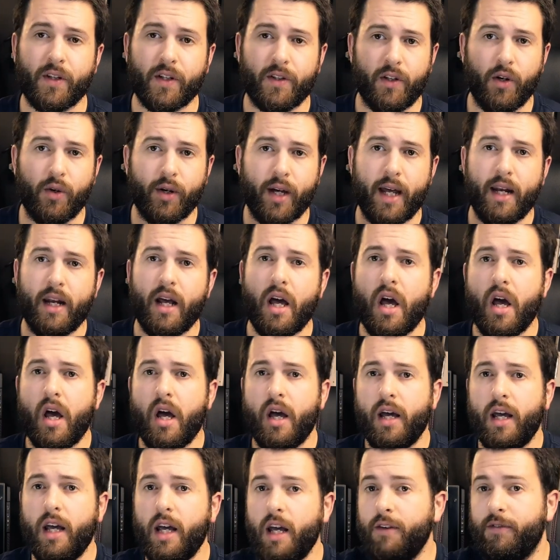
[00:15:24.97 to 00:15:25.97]
So again,
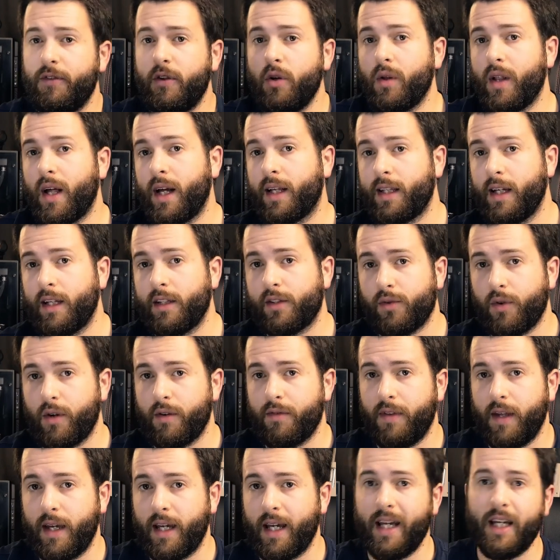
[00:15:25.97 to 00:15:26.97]
if you like that sort
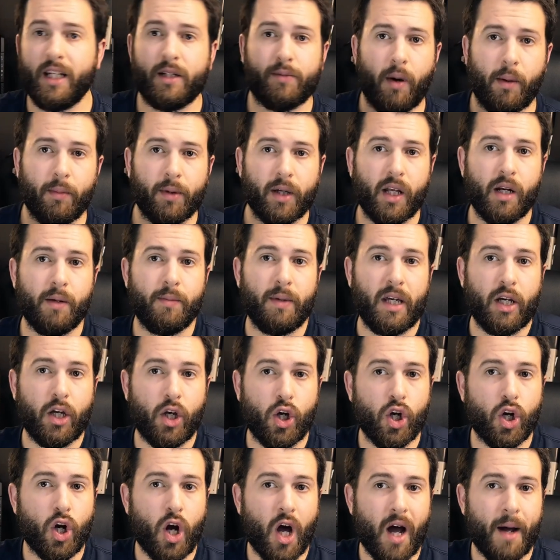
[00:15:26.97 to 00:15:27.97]
of thing, it's probably going to be a
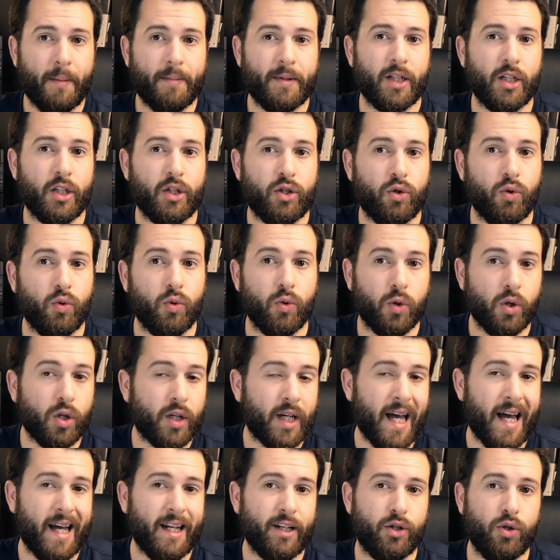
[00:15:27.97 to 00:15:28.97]
good option to
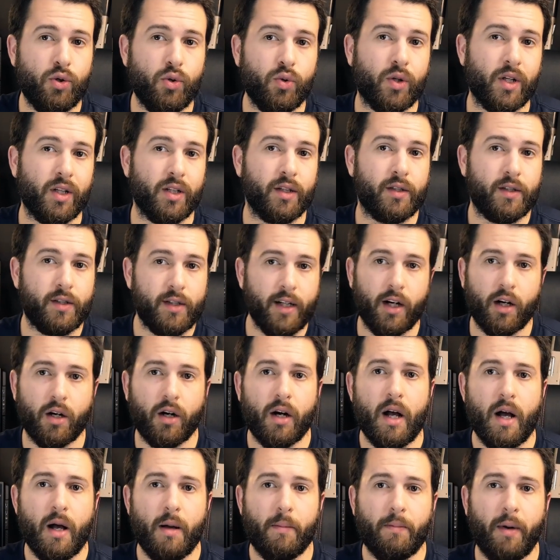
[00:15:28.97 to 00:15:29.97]
look at, to
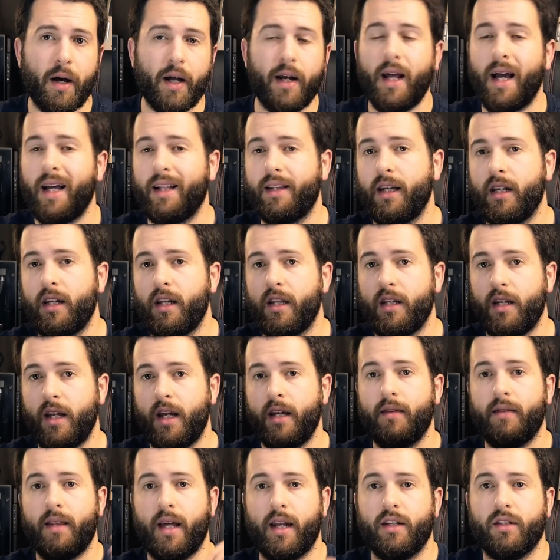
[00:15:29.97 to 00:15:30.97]
consider. But at the end of the
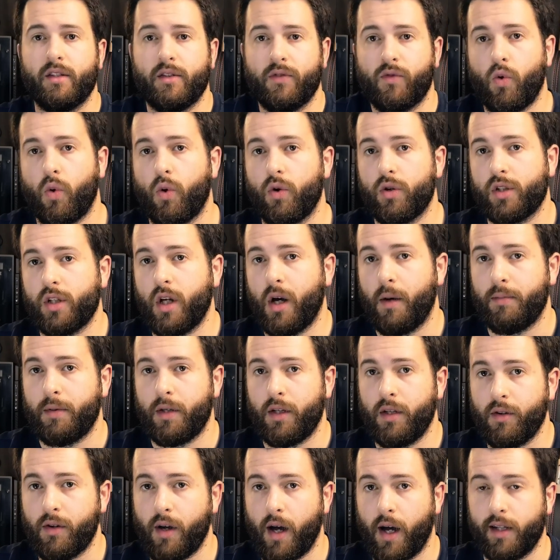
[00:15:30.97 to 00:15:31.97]
day, that is, of course, up
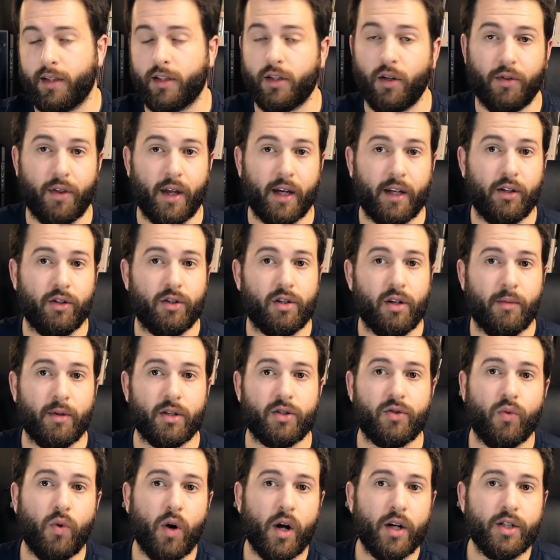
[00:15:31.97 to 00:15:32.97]
to you guys. So thank you so
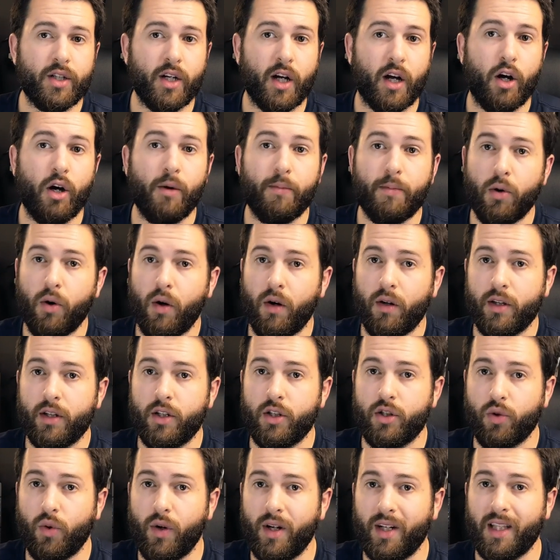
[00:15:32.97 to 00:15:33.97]
much for watching. I hope you all
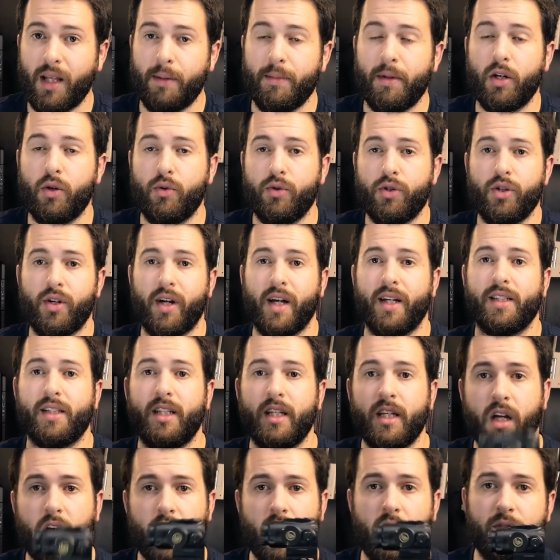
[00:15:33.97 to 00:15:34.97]
enjoyed. Let me know what you guys
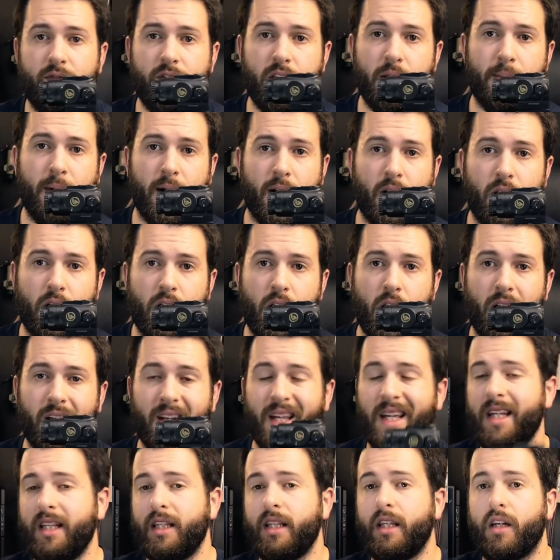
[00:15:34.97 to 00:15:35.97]
think of the
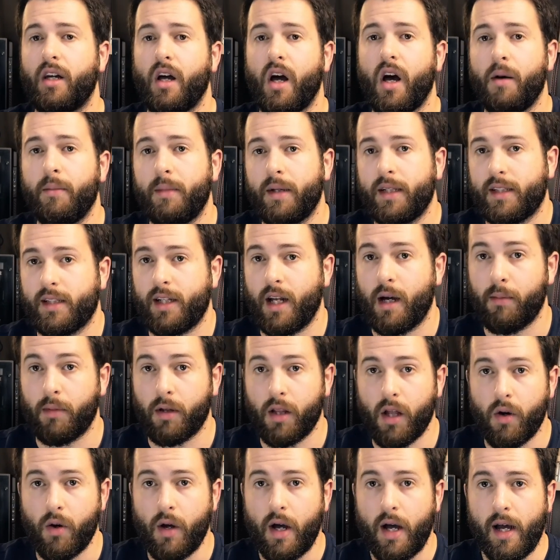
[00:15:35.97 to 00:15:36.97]
Paragon in the comments down
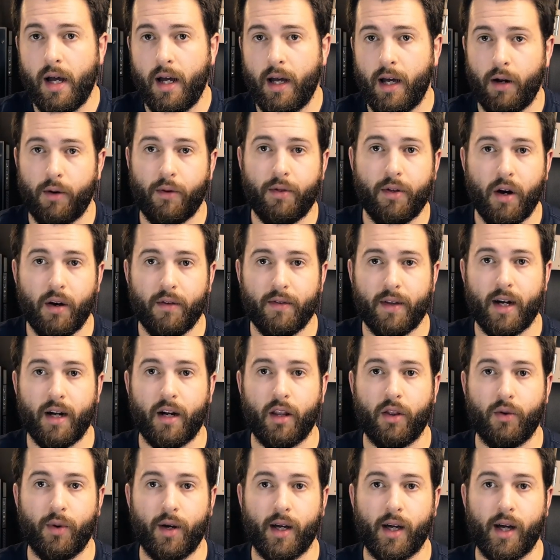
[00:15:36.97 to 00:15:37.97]
below. And with all that out
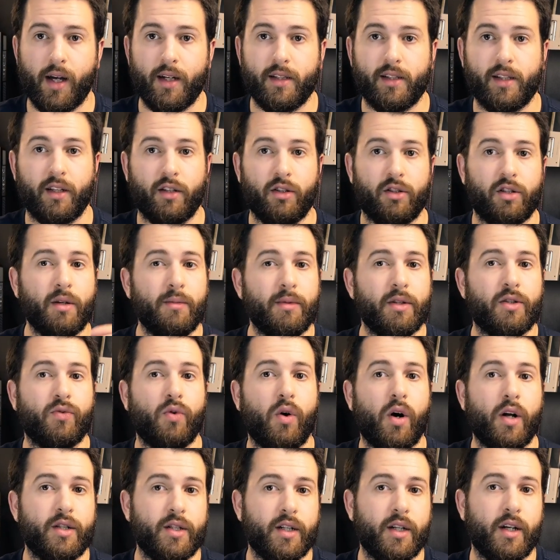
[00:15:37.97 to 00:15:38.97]
of the way, guys, thank you so much
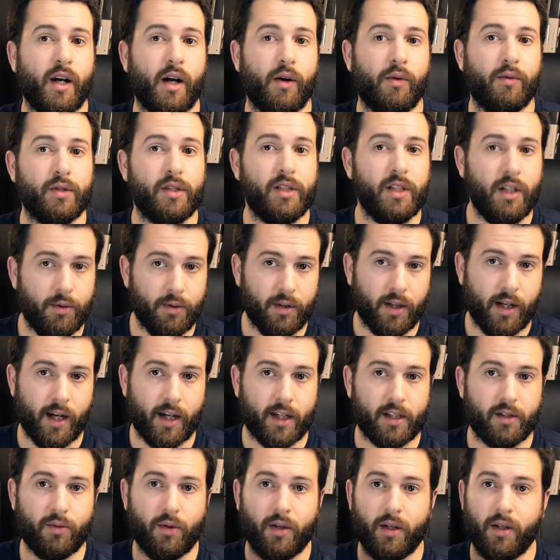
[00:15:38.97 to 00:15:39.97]
for watching. I will see you in the
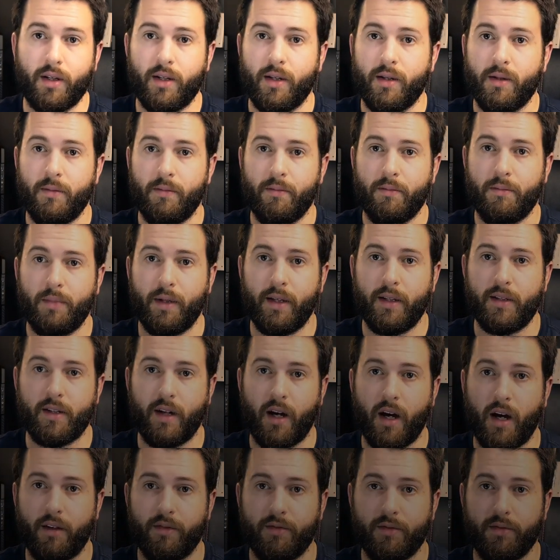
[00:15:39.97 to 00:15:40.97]
next one. Peace
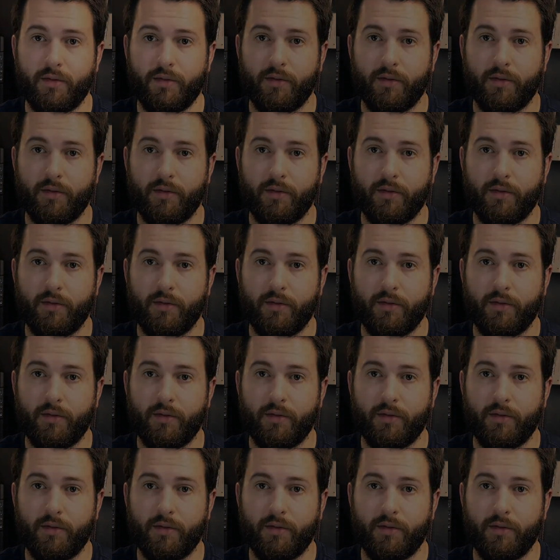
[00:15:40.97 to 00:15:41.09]
out.